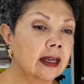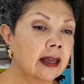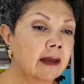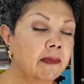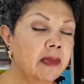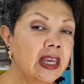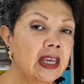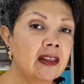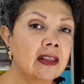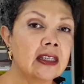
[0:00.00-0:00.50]

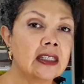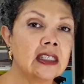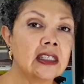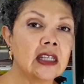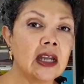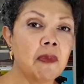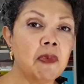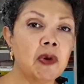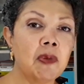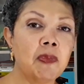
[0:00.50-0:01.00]
being the
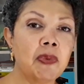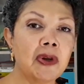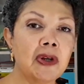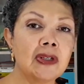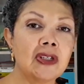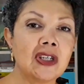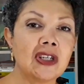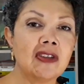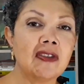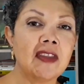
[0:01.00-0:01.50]
stubborn
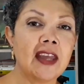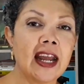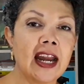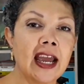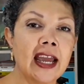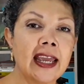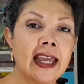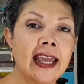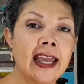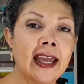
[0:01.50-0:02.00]
person that
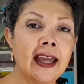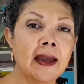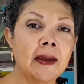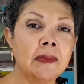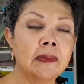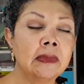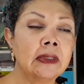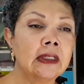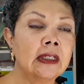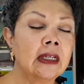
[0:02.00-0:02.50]
I
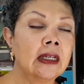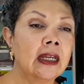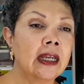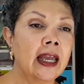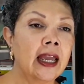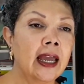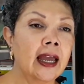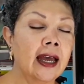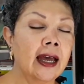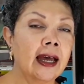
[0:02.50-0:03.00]
am,
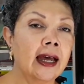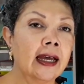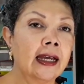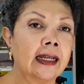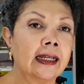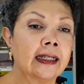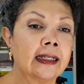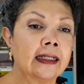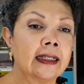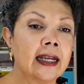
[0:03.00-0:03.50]

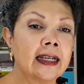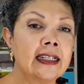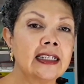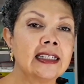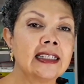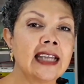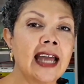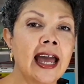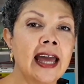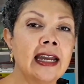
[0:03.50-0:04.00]
I
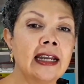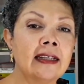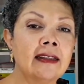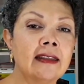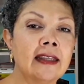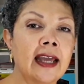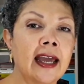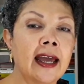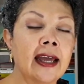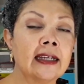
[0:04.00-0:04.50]
decided
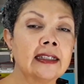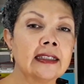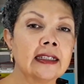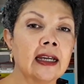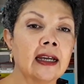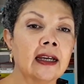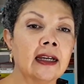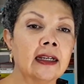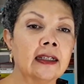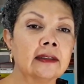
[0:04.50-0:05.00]
that
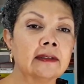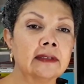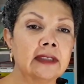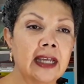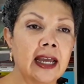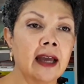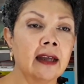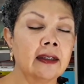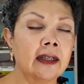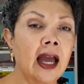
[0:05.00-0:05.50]

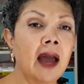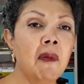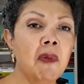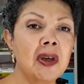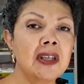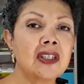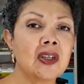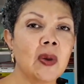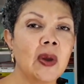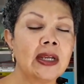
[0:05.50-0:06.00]
yeah, I
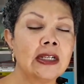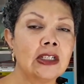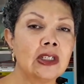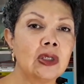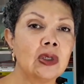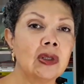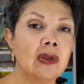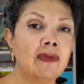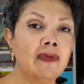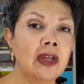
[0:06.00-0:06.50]
was going to
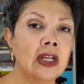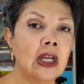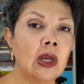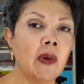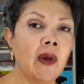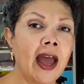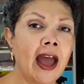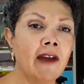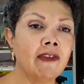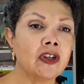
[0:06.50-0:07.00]
do the
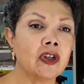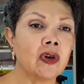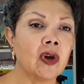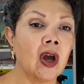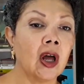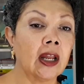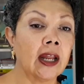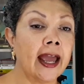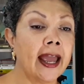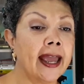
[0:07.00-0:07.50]
video after
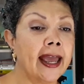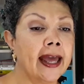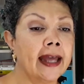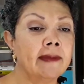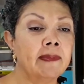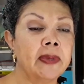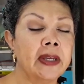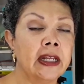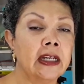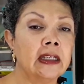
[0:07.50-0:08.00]
all. I
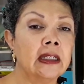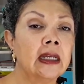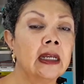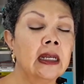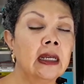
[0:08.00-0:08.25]
had been